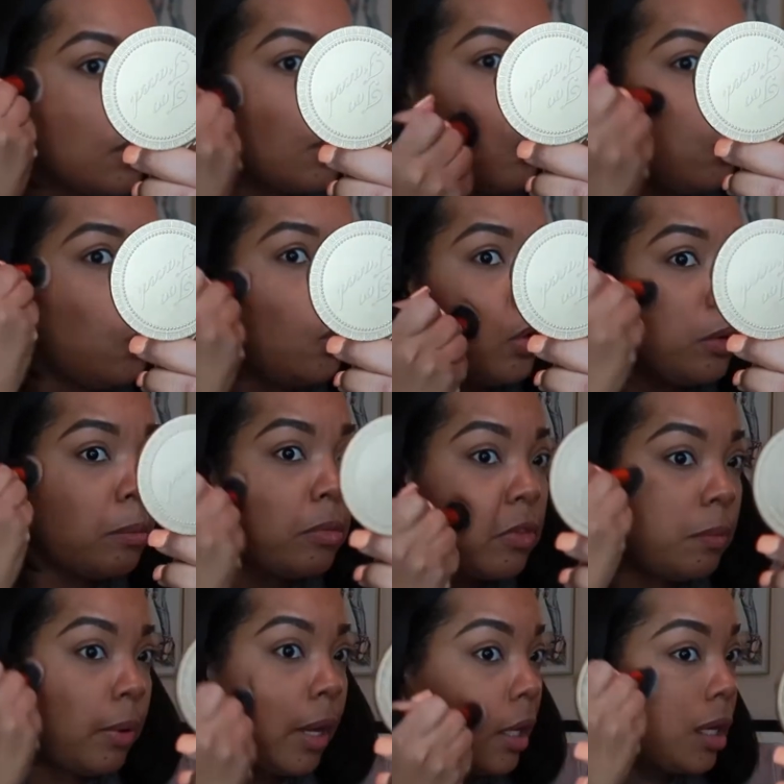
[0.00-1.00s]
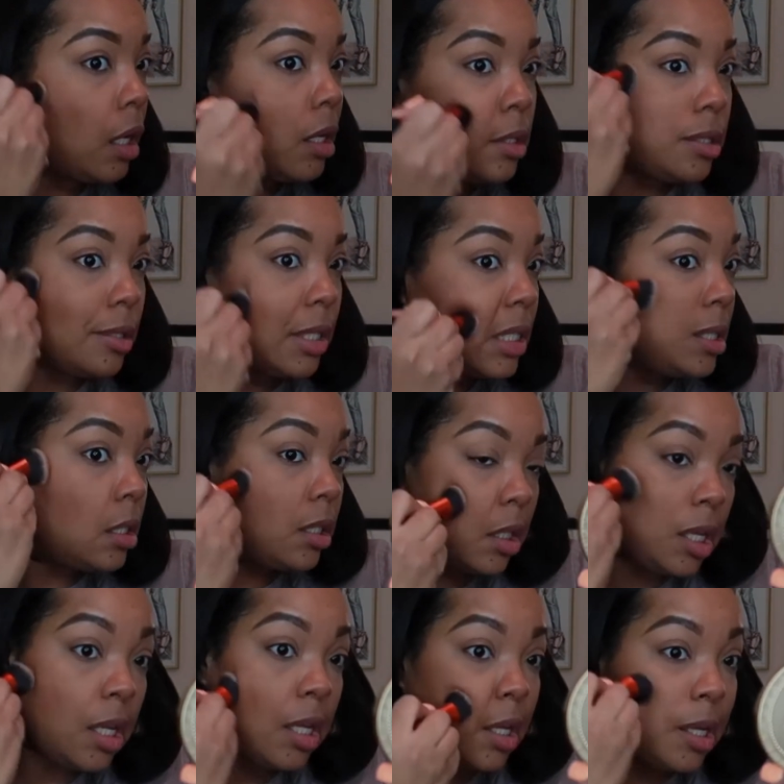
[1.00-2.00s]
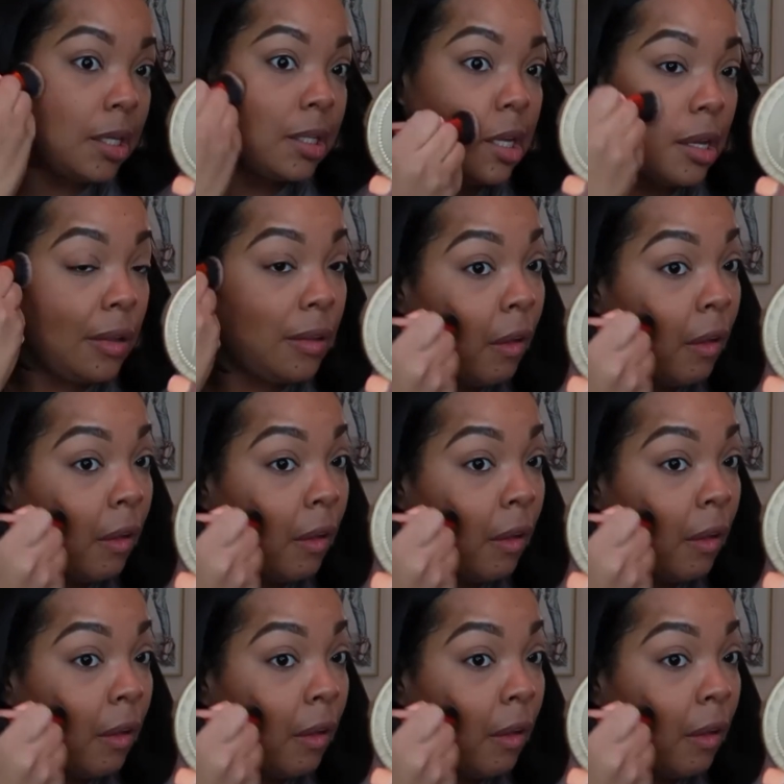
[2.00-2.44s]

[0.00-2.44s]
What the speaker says: warmth back into the skin.